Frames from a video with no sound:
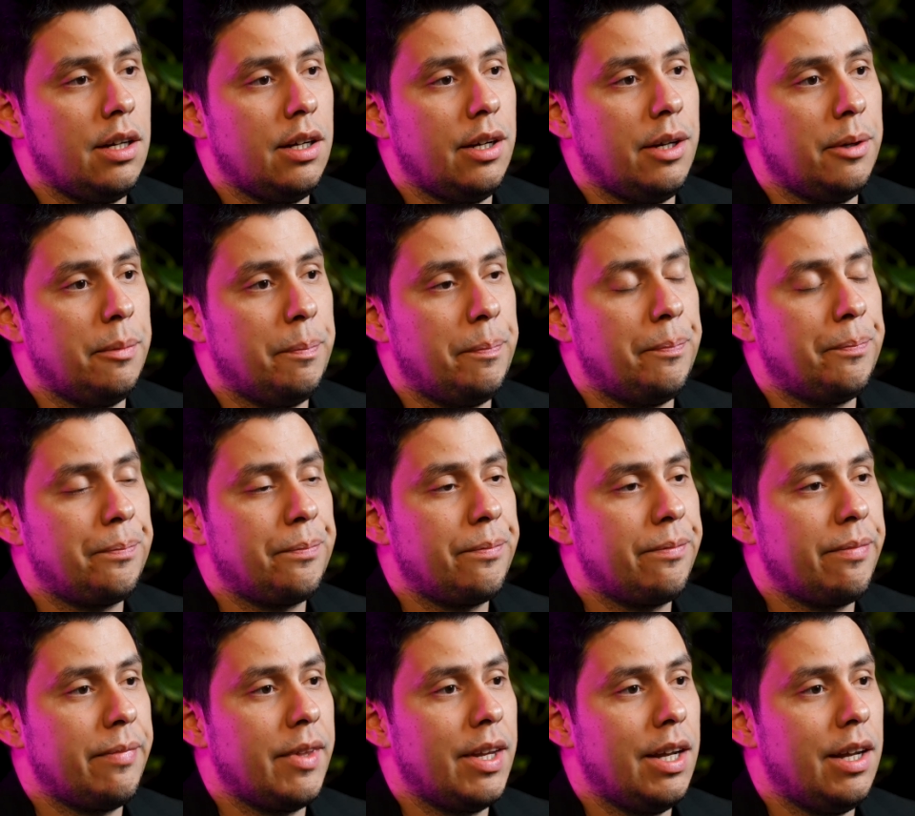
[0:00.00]
Um,
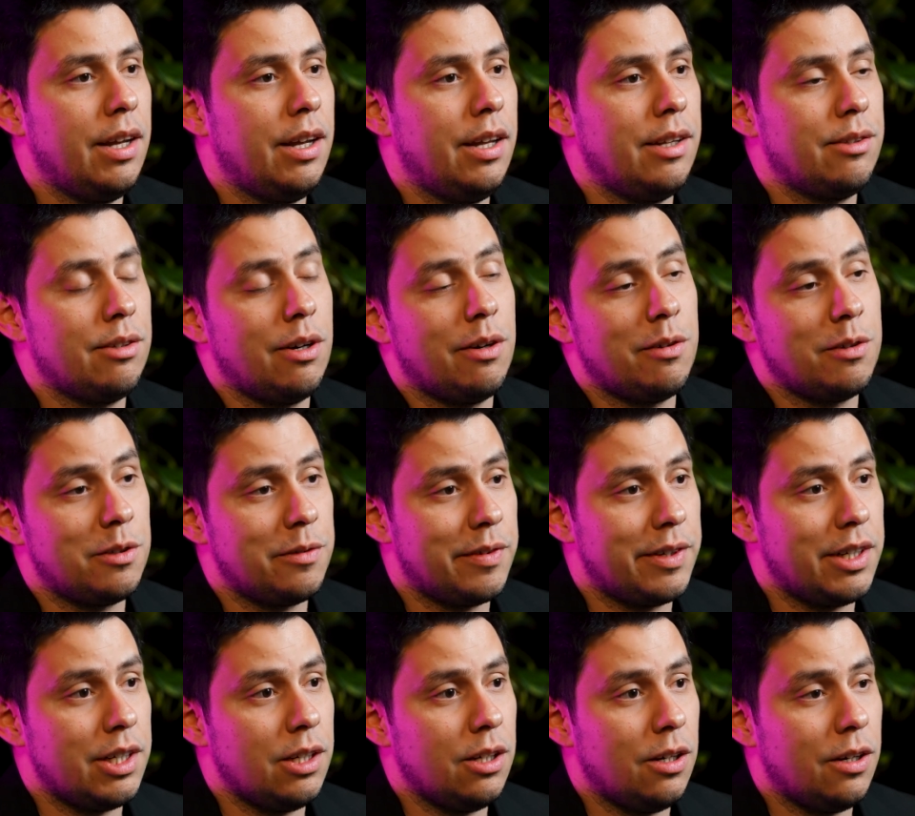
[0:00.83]
so I was
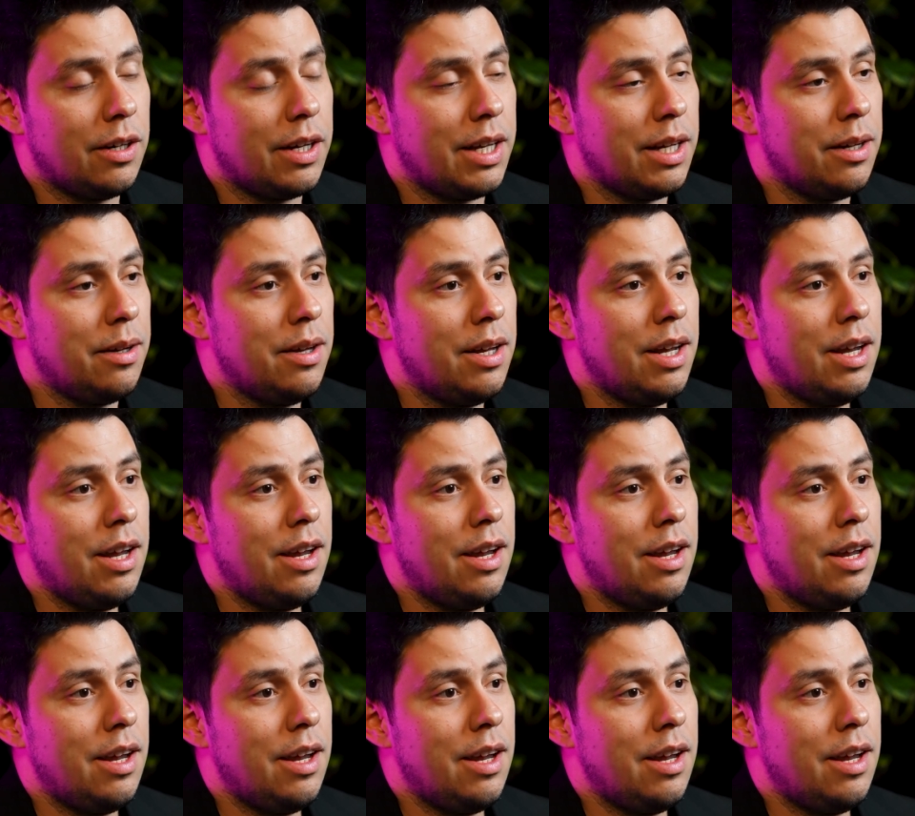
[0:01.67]
very lucky.